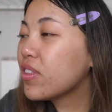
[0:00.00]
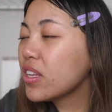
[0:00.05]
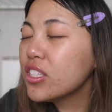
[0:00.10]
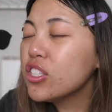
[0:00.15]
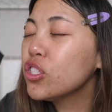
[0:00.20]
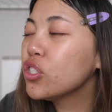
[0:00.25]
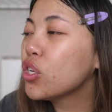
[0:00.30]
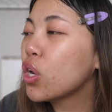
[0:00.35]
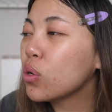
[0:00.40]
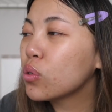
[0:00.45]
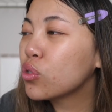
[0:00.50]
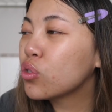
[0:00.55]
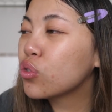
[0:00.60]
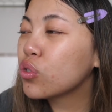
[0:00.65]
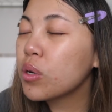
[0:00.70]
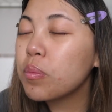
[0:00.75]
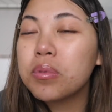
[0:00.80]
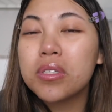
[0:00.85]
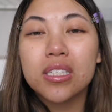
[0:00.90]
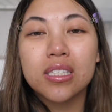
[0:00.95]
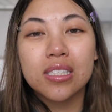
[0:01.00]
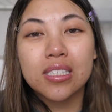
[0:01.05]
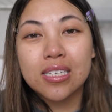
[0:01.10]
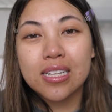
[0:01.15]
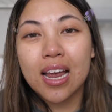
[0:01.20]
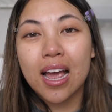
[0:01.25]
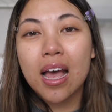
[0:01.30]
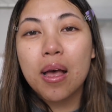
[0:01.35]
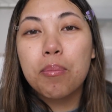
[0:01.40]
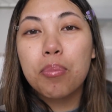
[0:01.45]
this nose strip does
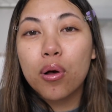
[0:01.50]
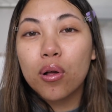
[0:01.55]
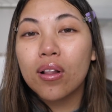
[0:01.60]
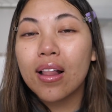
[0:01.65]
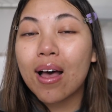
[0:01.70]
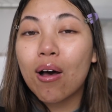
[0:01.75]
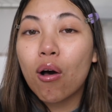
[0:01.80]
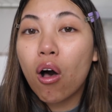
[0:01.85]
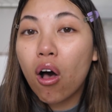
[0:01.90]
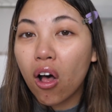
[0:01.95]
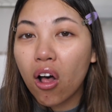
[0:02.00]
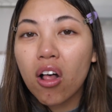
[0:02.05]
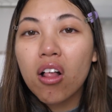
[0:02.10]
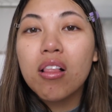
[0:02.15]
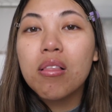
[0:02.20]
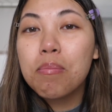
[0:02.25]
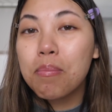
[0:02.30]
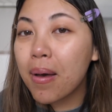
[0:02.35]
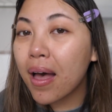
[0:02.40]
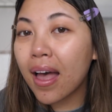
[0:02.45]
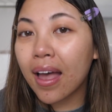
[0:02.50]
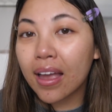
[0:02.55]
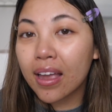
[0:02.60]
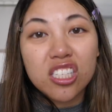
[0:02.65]
not pull out all my